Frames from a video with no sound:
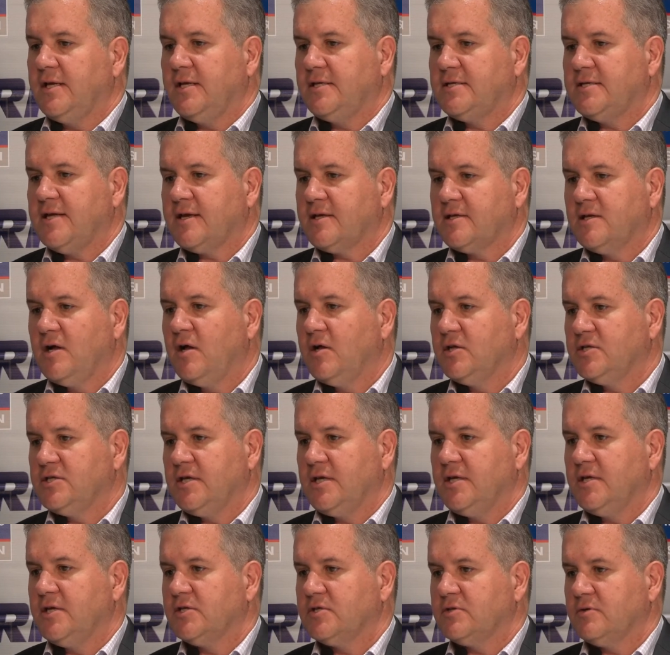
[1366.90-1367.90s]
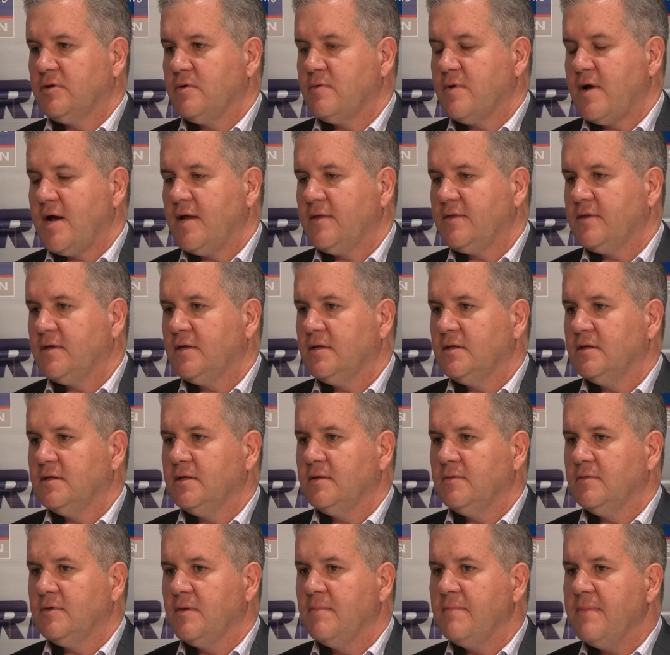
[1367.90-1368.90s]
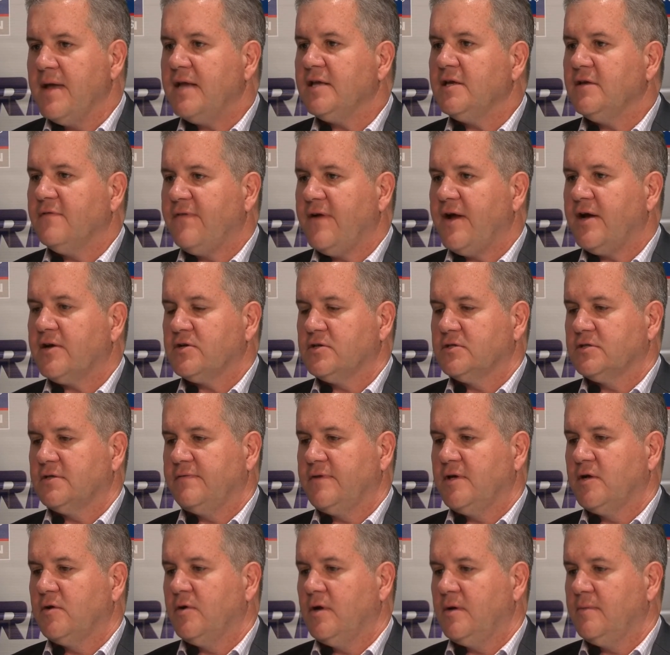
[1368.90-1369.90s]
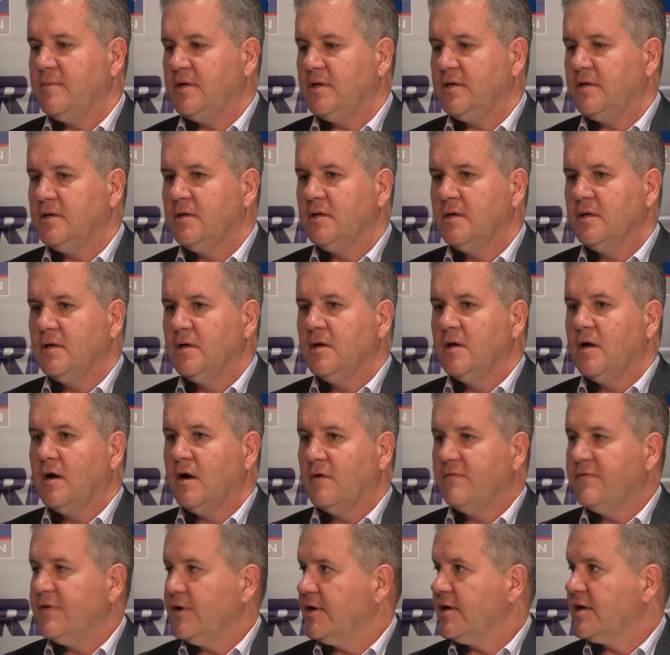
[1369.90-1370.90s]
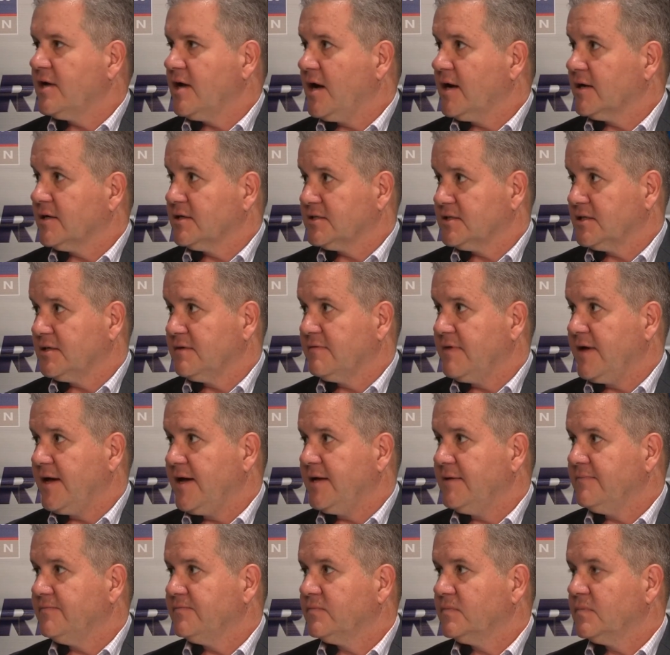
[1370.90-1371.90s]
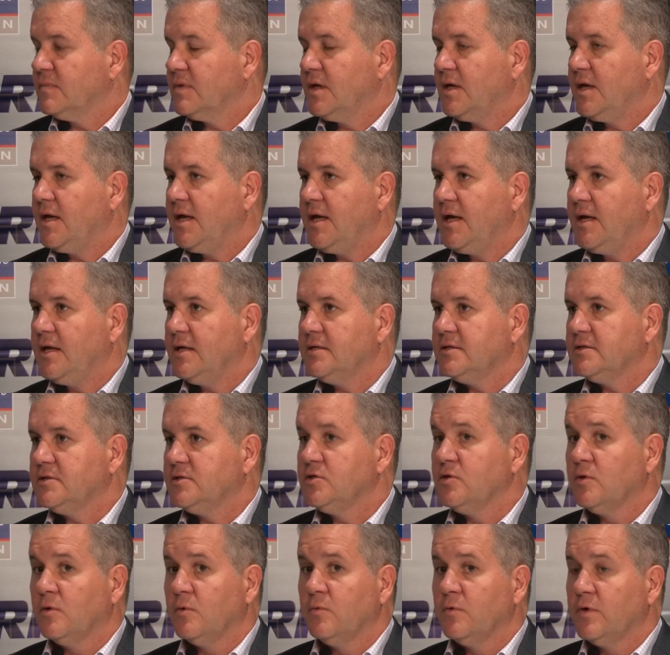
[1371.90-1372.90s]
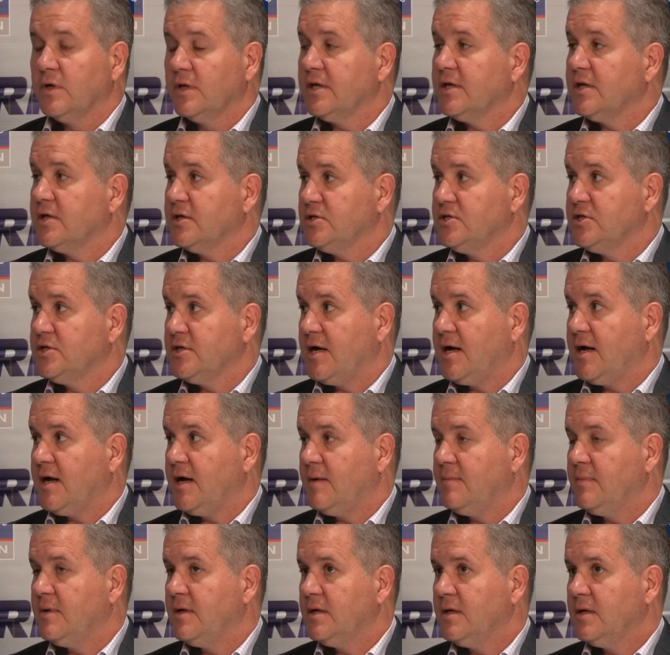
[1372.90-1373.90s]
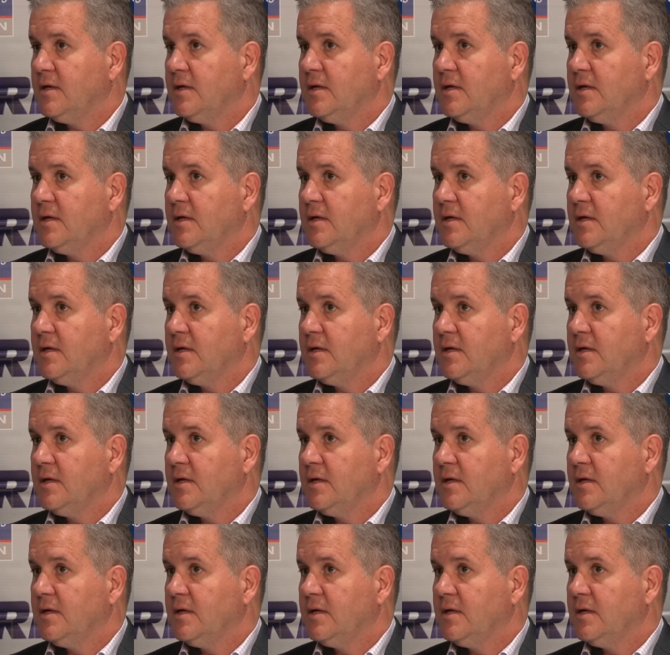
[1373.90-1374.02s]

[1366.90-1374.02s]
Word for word: any technology industry, right? The manufacturers of the equipment are very cognizant of that and do a really good job.